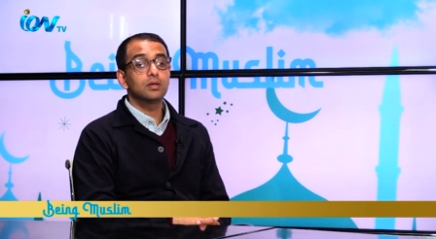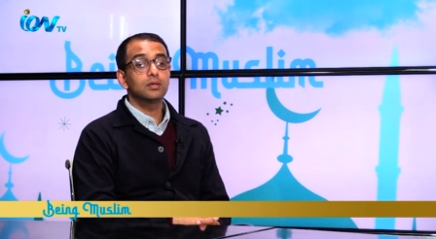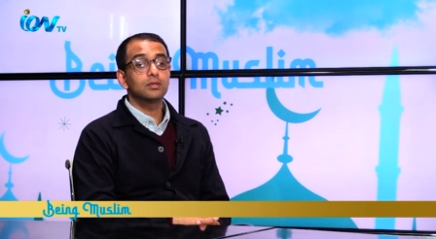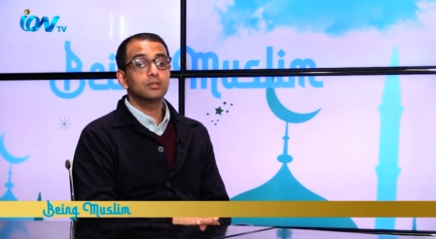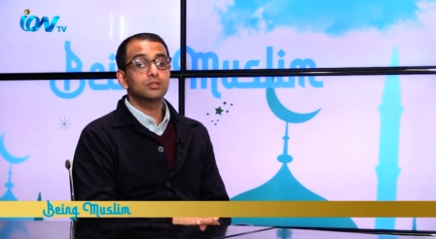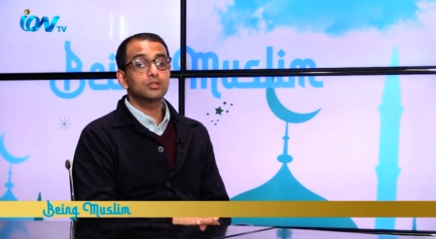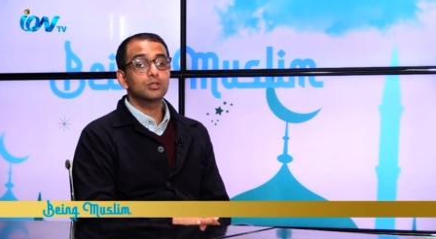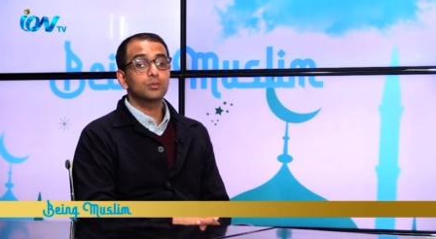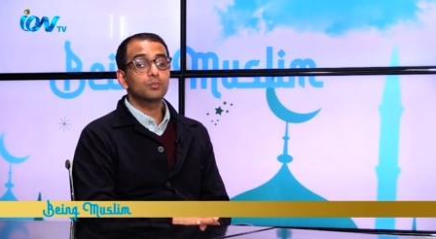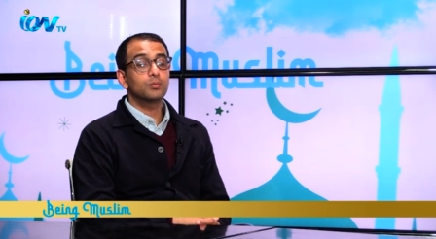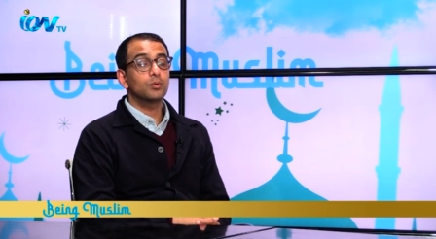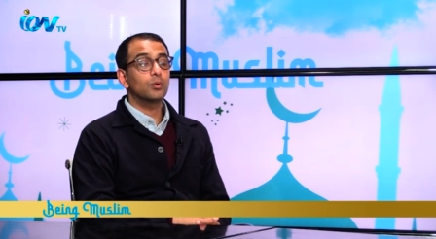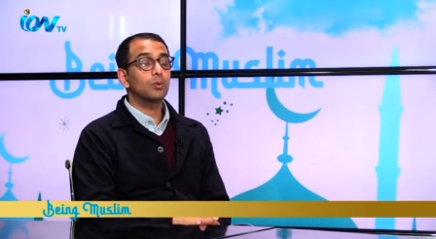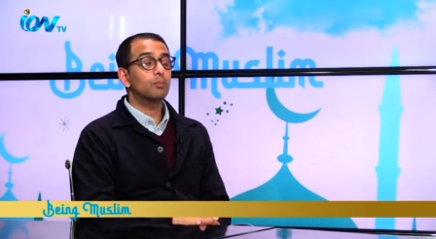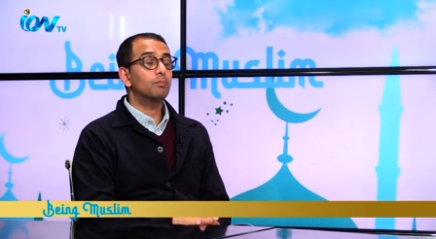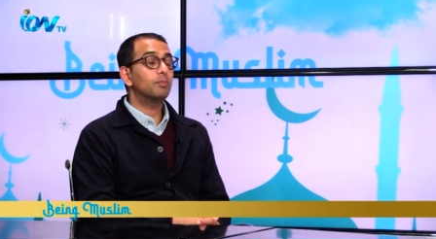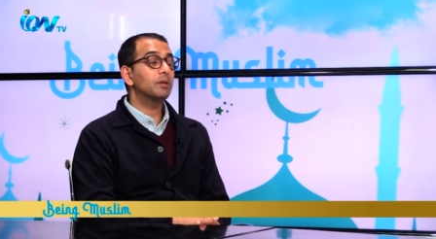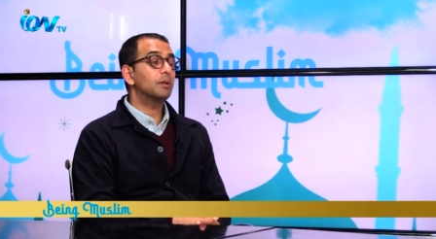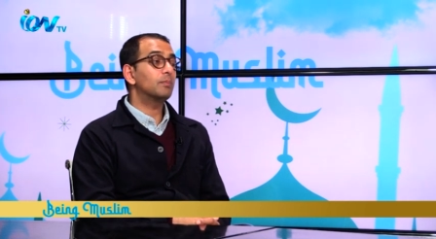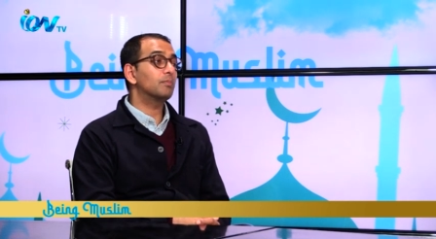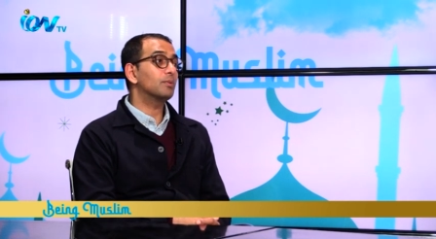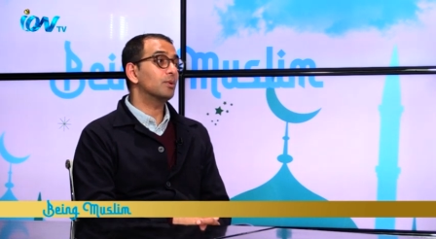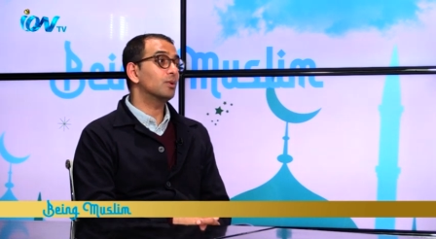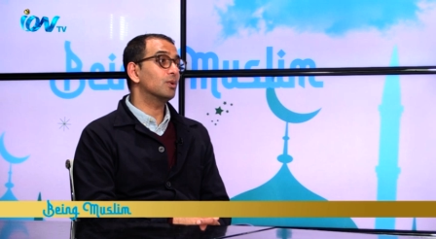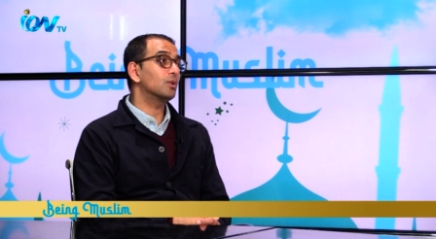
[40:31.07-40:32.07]
support
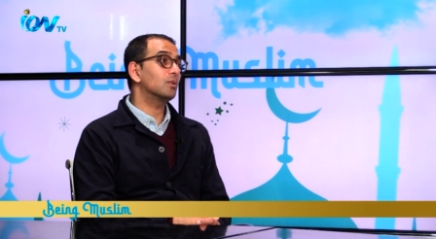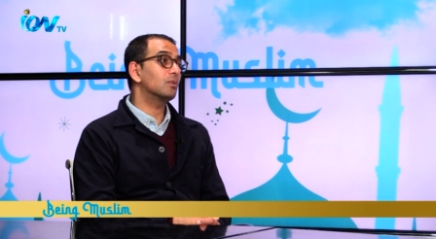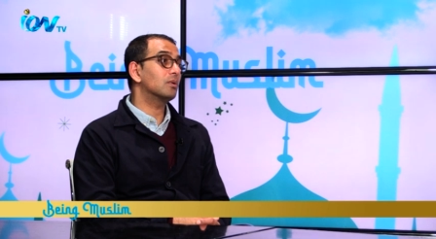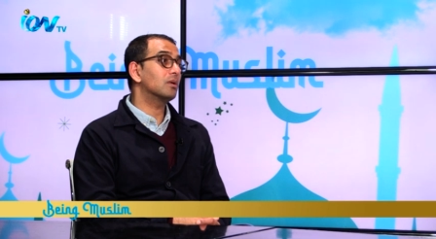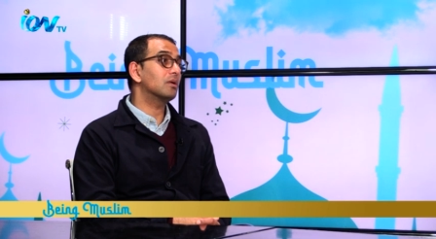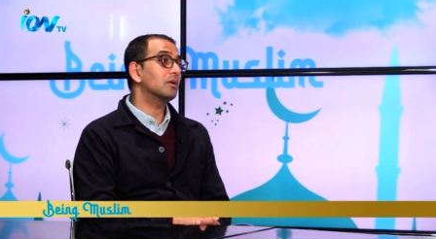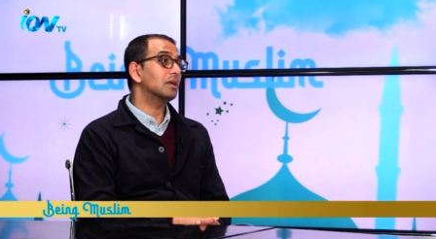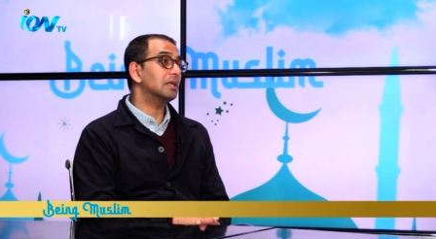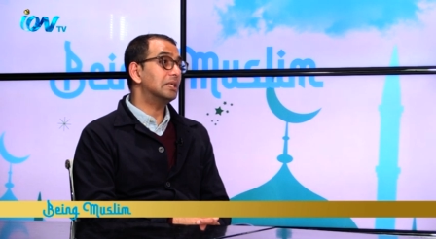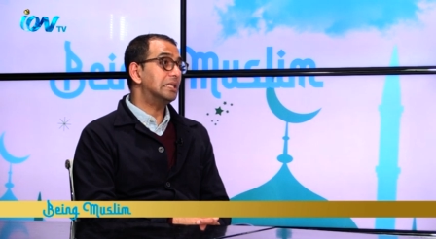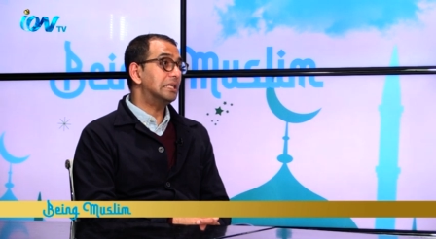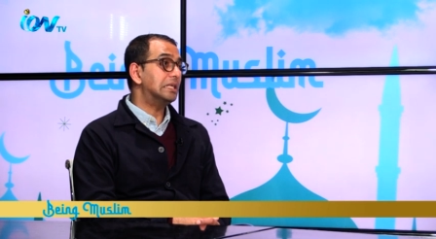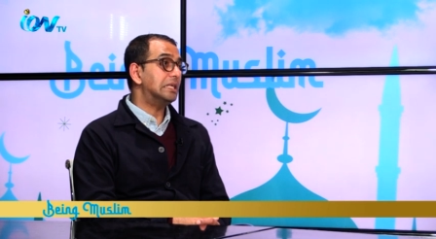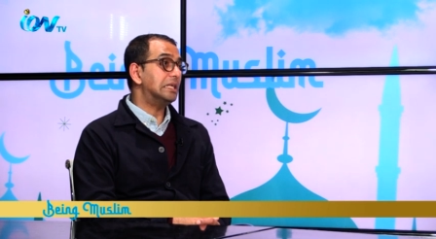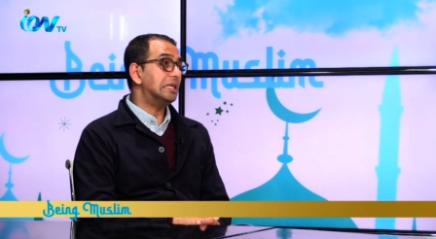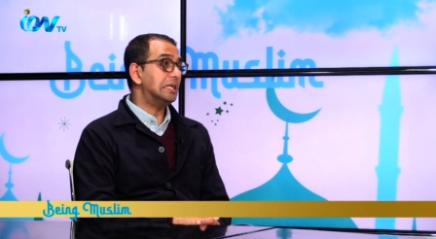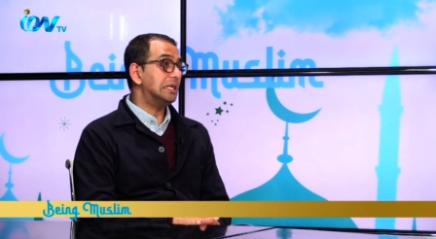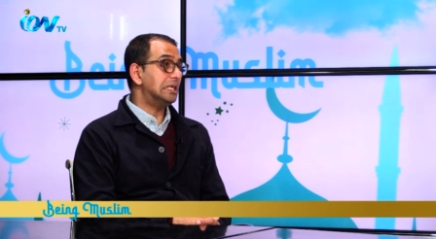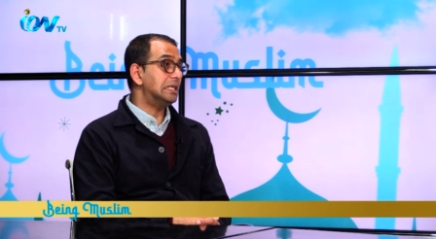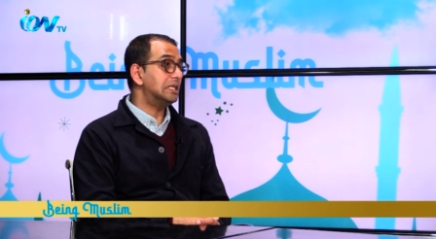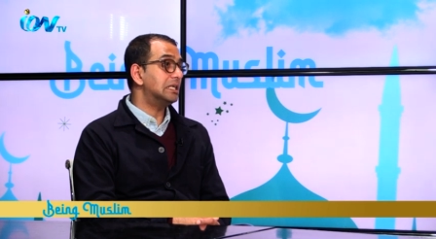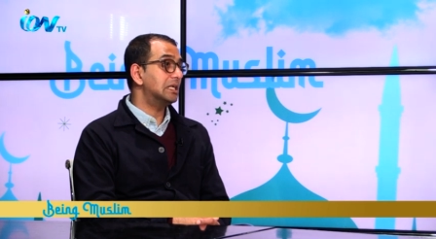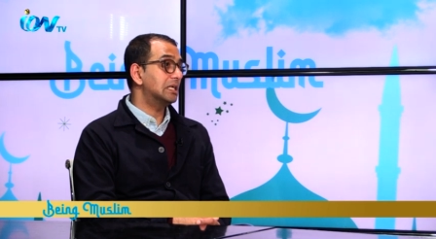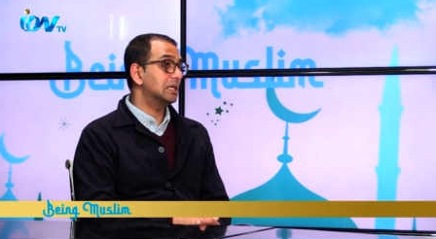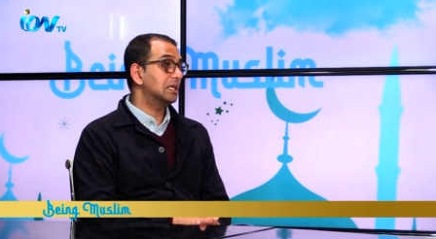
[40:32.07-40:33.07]
people who are in need.